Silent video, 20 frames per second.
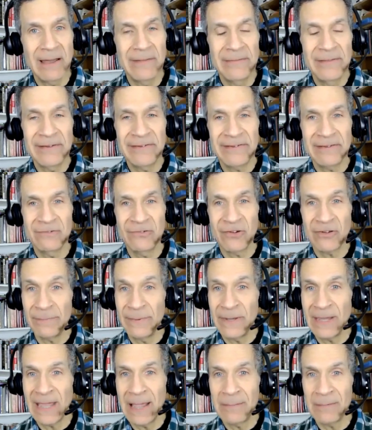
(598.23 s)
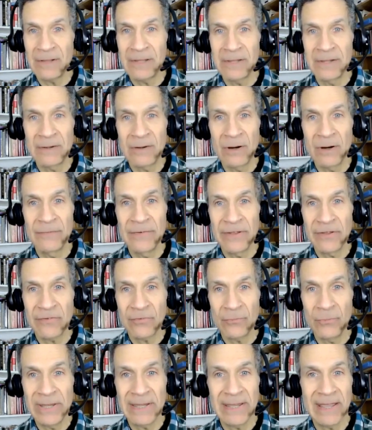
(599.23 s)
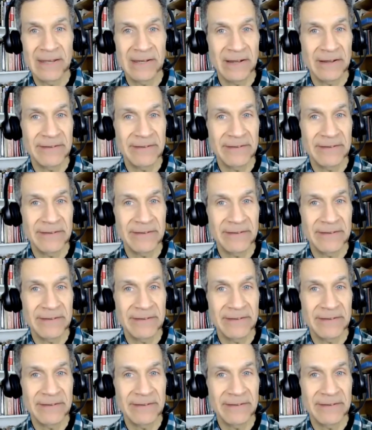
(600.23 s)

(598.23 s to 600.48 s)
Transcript: This just became clear over this weekend